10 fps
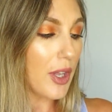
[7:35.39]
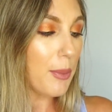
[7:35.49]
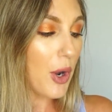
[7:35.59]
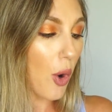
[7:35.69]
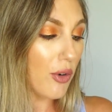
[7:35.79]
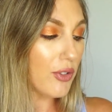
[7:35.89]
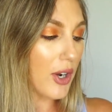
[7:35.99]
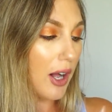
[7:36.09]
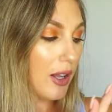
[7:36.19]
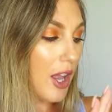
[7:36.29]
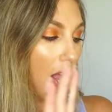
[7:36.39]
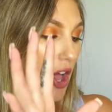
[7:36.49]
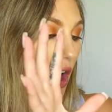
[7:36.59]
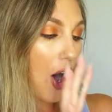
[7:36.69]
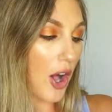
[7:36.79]
But overall,
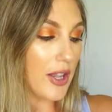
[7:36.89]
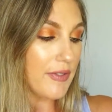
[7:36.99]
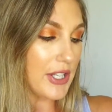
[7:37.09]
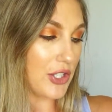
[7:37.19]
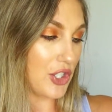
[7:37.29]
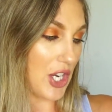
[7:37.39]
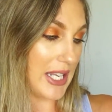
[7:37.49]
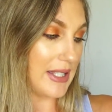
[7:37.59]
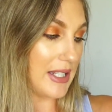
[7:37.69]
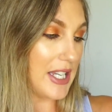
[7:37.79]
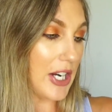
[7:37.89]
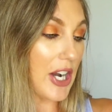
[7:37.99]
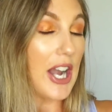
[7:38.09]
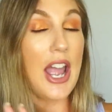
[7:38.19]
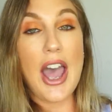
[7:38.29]
all of these shades in
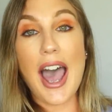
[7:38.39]
here,